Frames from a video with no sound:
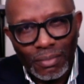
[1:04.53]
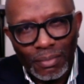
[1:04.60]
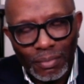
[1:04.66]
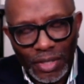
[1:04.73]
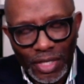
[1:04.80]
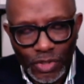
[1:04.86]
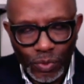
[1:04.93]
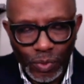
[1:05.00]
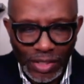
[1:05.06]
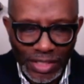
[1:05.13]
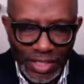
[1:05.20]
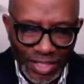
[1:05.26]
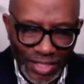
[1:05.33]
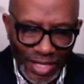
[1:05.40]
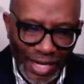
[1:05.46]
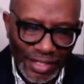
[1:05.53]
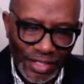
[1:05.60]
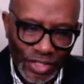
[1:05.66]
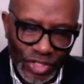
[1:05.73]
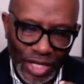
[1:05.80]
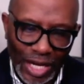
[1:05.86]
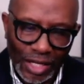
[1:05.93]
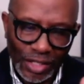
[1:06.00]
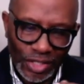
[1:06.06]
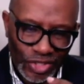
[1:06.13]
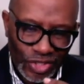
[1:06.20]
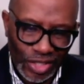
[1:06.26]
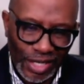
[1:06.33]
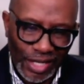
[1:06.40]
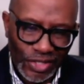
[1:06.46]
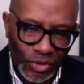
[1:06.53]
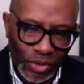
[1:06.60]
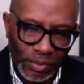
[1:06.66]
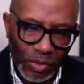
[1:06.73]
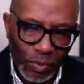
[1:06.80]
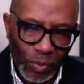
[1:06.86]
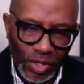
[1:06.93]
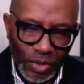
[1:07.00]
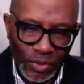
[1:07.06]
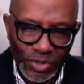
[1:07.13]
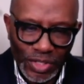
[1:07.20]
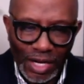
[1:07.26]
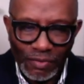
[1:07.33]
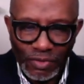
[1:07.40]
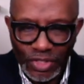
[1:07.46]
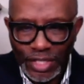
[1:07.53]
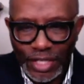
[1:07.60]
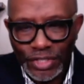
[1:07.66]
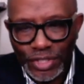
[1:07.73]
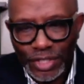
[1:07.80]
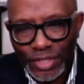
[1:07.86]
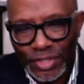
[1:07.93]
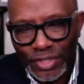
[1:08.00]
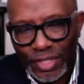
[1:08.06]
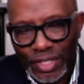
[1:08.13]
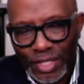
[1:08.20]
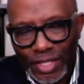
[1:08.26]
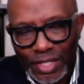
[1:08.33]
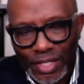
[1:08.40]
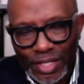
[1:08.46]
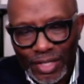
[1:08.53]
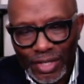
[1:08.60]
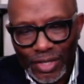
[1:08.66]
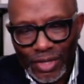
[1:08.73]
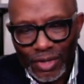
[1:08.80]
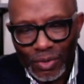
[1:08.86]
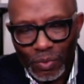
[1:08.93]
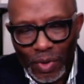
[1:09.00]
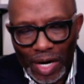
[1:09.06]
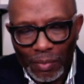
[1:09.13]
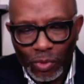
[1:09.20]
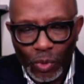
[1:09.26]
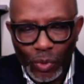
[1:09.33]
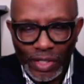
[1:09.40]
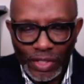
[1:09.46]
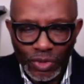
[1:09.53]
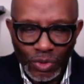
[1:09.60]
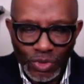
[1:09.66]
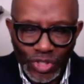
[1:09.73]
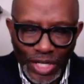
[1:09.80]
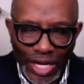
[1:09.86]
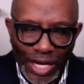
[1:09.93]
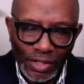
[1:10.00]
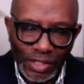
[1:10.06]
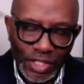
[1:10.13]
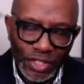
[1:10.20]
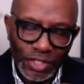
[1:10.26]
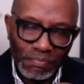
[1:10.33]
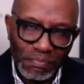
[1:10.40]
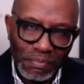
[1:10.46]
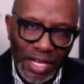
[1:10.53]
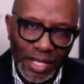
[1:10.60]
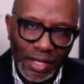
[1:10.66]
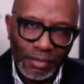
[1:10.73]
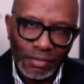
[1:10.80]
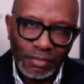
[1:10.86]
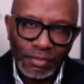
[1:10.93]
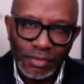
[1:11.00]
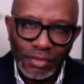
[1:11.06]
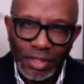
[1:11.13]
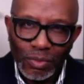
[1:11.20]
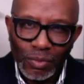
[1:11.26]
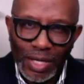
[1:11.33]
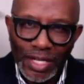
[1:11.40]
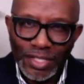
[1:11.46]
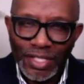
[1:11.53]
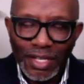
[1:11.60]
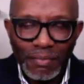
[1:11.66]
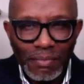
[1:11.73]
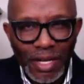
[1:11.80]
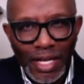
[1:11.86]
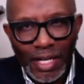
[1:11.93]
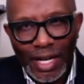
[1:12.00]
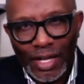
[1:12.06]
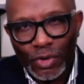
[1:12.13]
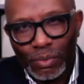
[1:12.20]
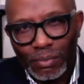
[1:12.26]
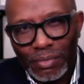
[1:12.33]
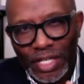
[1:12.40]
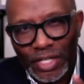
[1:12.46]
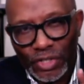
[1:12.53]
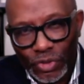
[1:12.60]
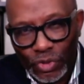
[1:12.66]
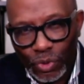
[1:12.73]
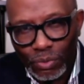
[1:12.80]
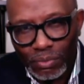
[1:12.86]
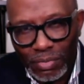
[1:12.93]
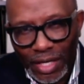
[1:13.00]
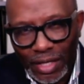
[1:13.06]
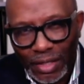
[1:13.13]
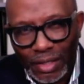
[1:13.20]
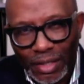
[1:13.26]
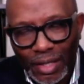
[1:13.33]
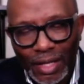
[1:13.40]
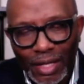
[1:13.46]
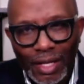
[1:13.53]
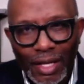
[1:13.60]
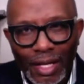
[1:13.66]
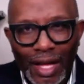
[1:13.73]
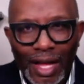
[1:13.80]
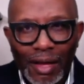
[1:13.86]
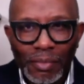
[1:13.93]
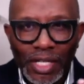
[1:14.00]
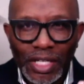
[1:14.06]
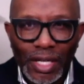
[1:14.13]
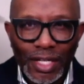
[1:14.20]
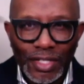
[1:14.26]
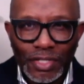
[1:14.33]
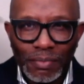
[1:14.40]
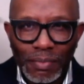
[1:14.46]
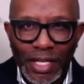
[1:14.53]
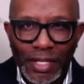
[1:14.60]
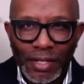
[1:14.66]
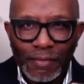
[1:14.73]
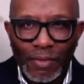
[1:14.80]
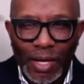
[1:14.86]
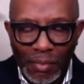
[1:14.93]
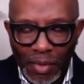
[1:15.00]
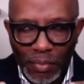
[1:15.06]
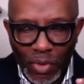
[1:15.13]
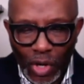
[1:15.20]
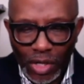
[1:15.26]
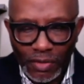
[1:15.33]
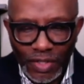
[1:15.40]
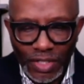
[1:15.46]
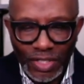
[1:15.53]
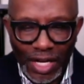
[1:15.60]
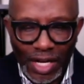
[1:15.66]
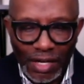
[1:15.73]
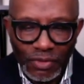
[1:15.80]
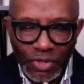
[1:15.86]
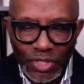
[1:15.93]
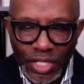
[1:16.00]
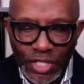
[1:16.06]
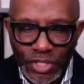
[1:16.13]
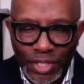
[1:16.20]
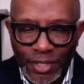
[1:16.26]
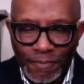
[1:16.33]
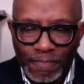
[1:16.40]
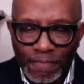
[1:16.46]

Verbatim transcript: but it's really designed to challenge. Today is going to be one of those conversations where I'm going to challenge men. When I say men, I don't mean you men, I mean us men. I'm a part of this conversation.